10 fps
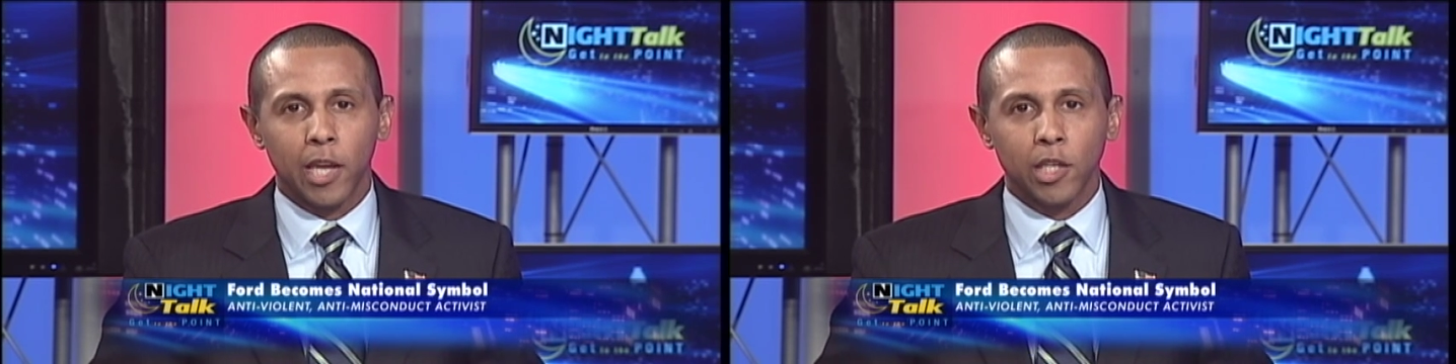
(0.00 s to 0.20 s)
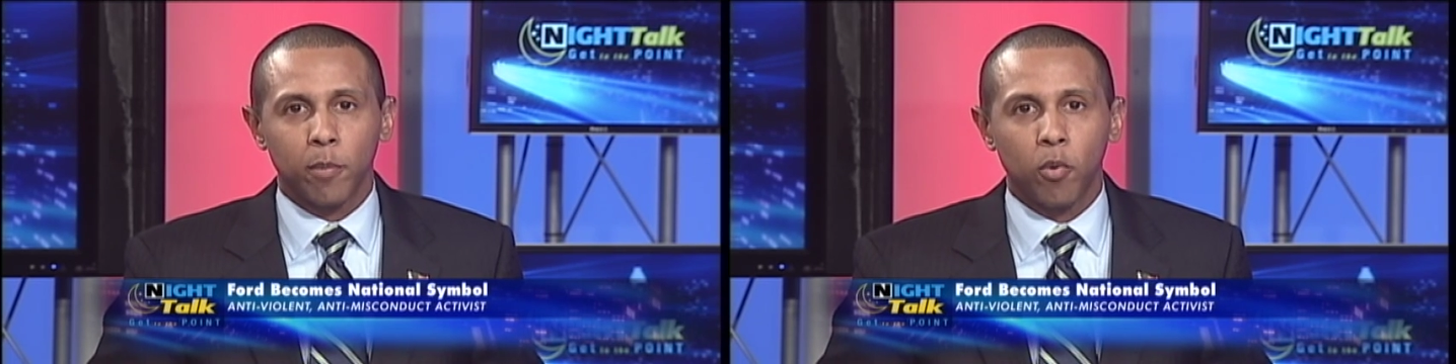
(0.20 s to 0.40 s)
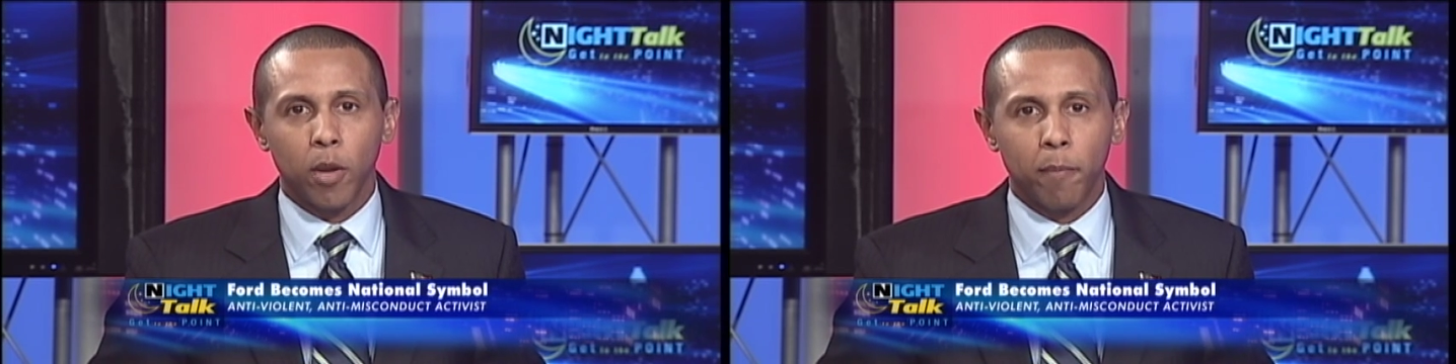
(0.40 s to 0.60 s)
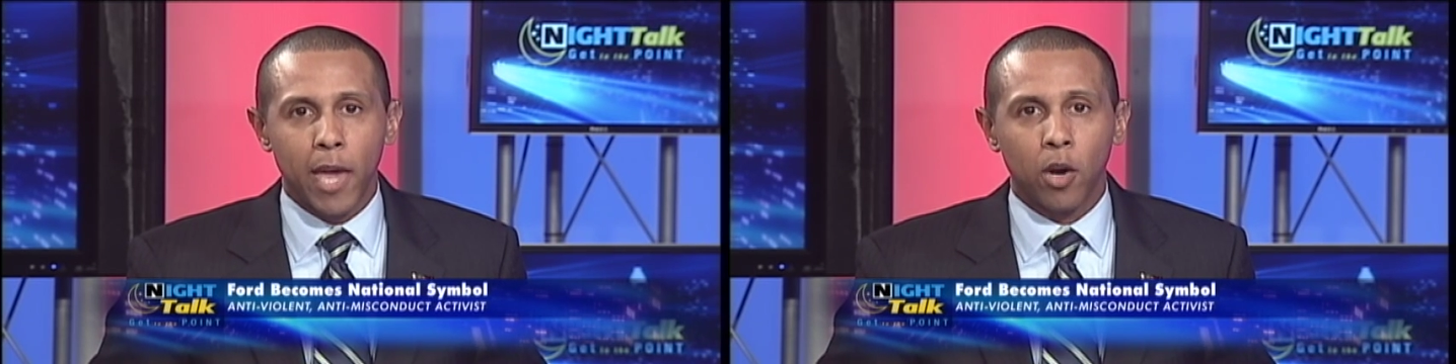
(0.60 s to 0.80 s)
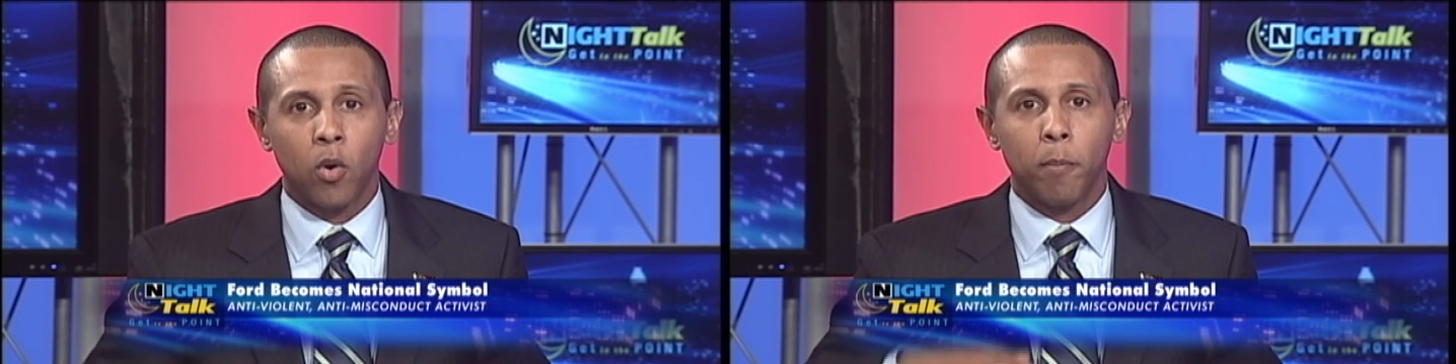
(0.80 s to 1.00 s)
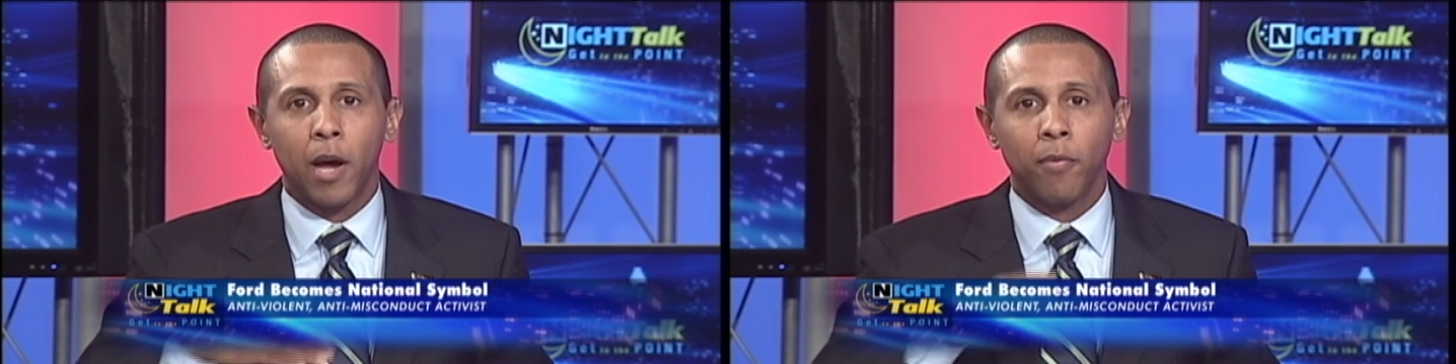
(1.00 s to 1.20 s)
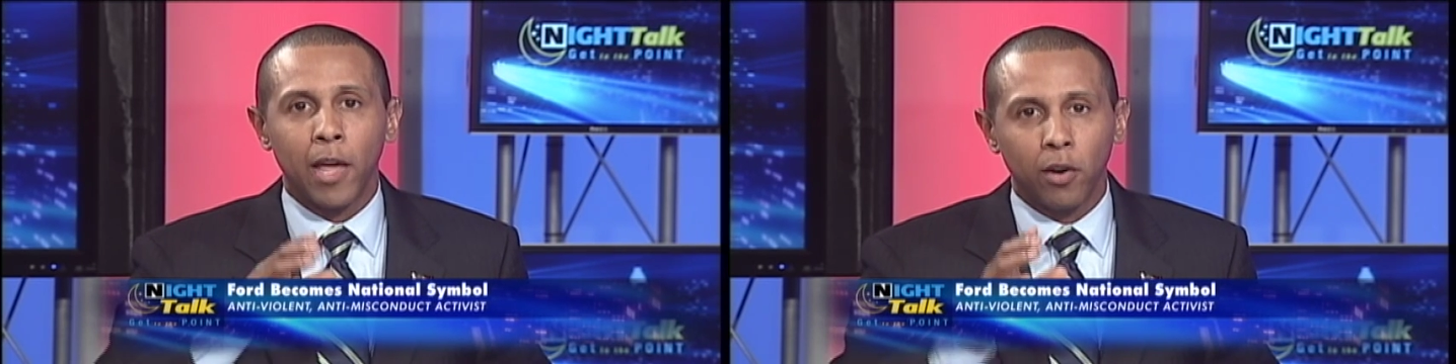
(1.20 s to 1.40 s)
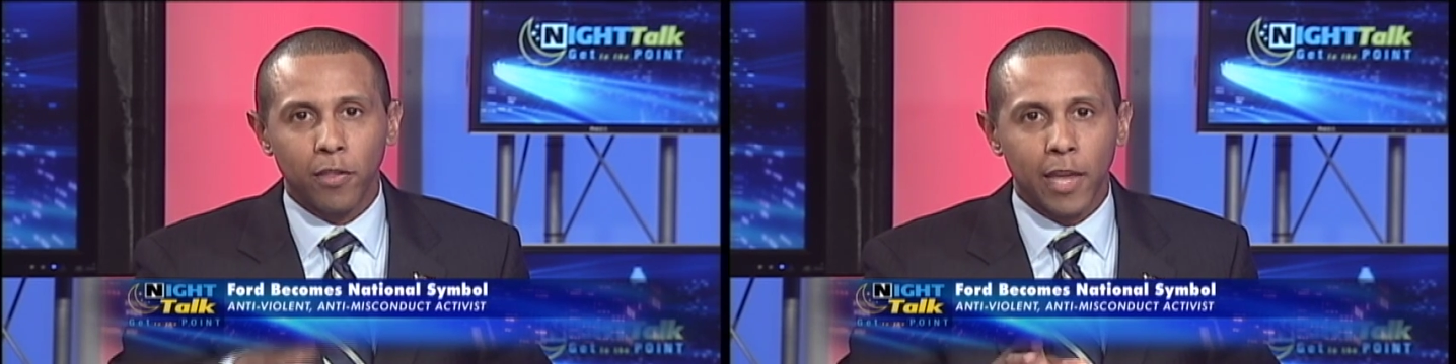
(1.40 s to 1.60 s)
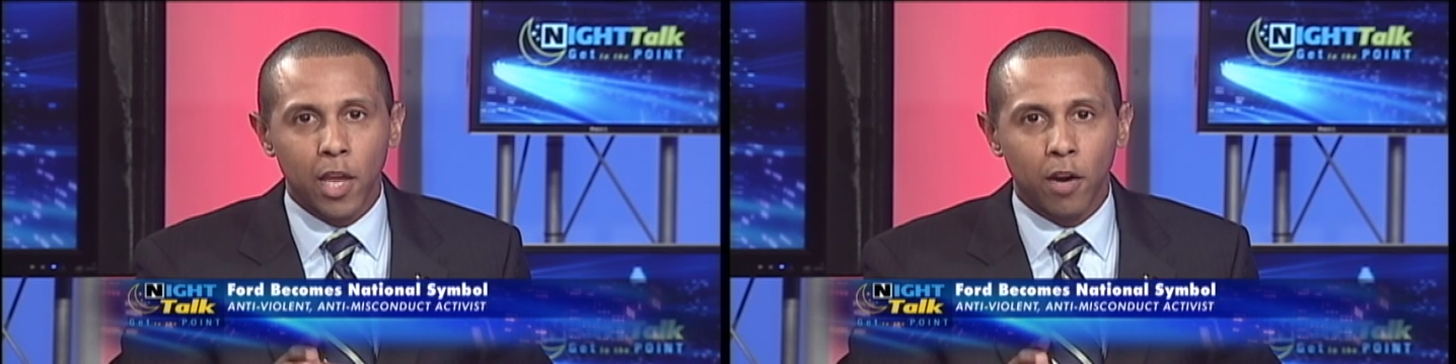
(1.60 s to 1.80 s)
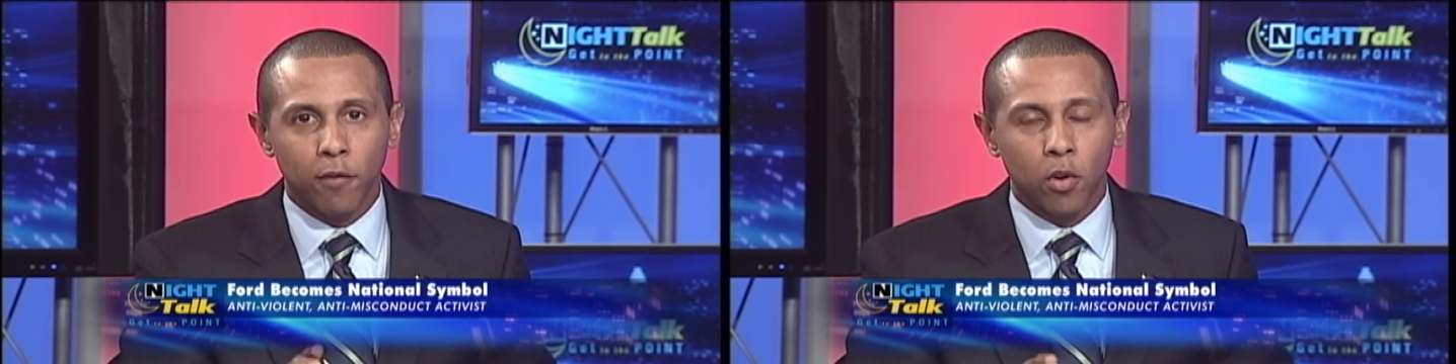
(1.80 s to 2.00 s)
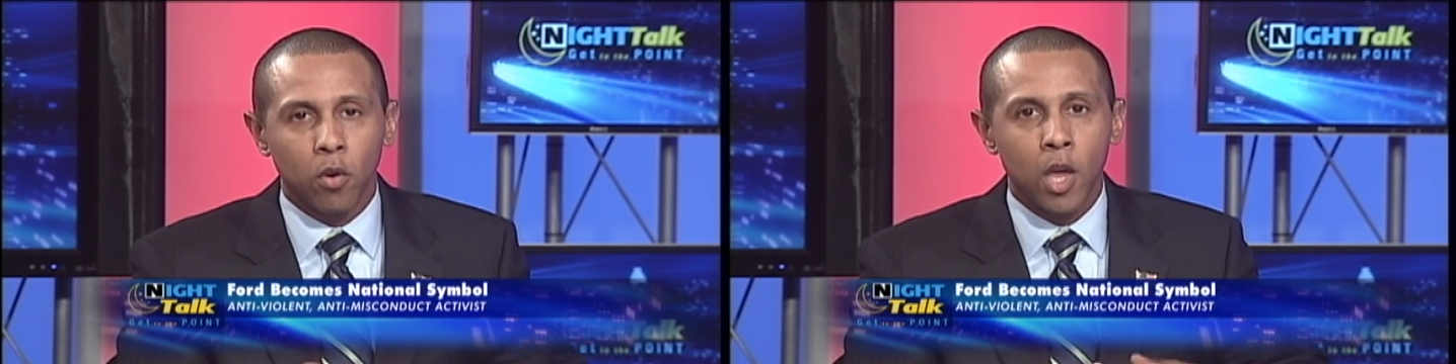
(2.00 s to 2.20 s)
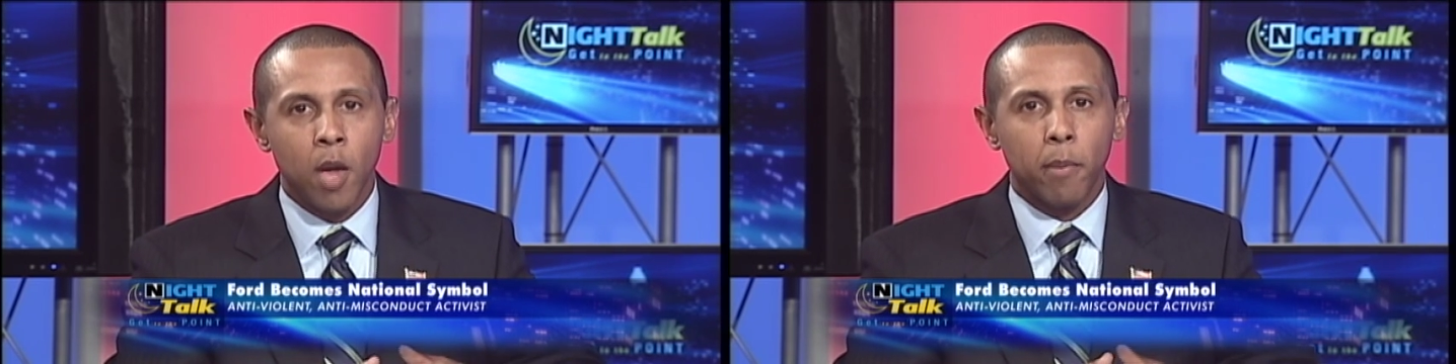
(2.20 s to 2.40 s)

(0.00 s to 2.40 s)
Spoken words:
Get to the Point panel about not only the interview,